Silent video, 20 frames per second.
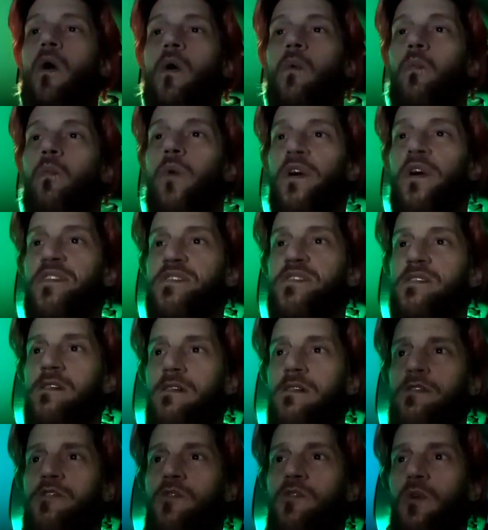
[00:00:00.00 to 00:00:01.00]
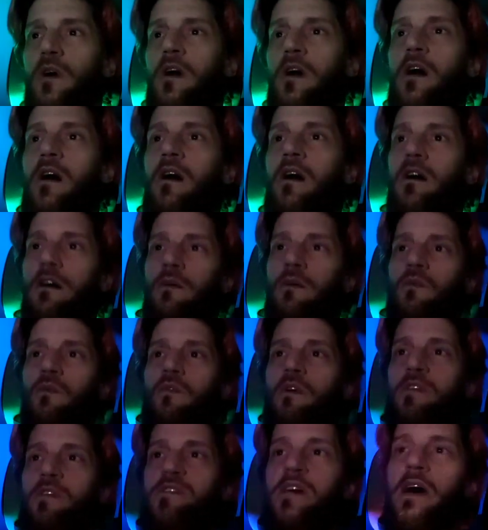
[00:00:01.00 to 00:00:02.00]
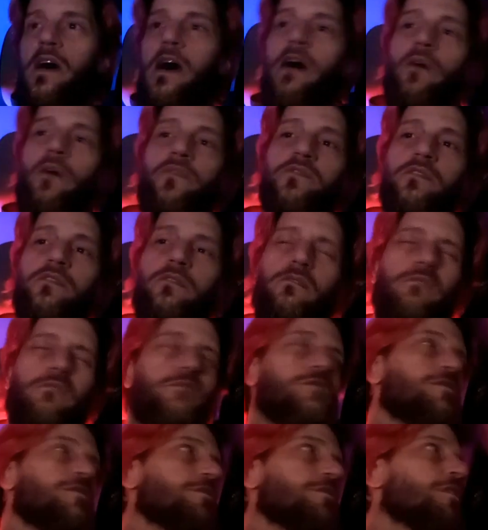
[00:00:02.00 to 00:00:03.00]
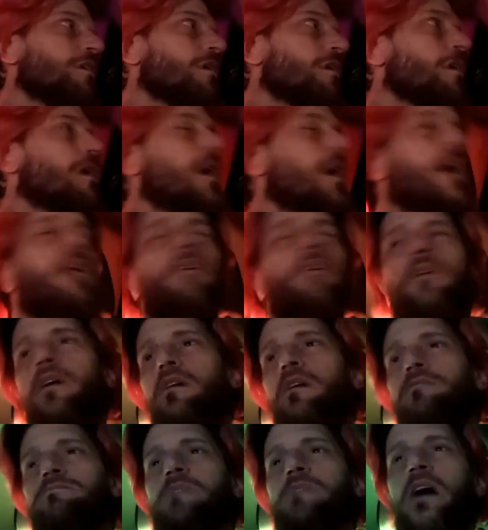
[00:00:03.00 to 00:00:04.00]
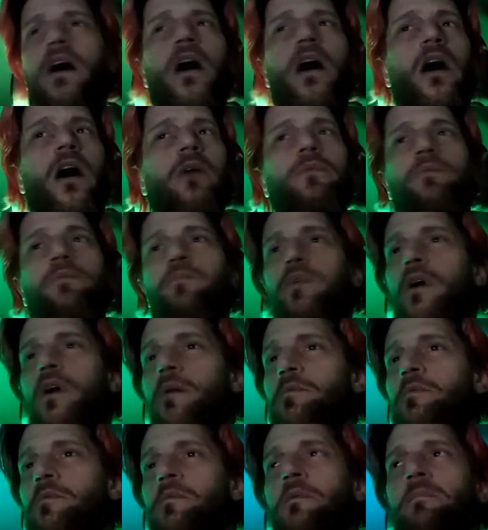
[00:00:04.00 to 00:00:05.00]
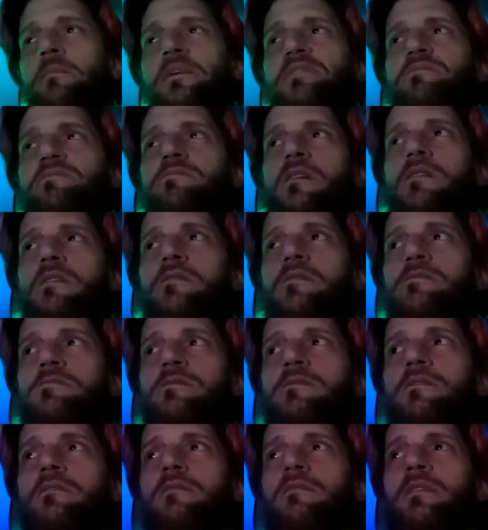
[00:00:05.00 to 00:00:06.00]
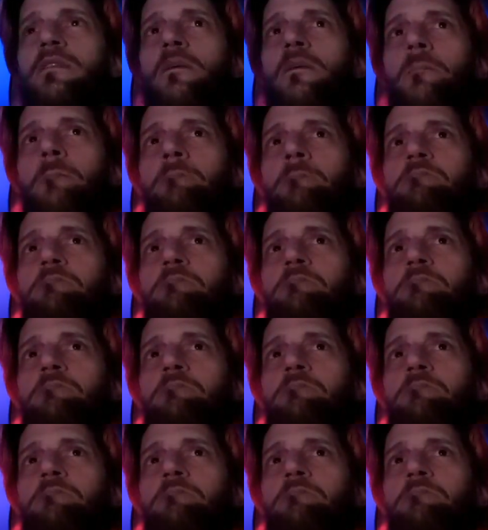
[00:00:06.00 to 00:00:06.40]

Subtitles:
What is your Hogwarts house? Oh, good God, I don't know. I would probably be stuck in Slytherin, though.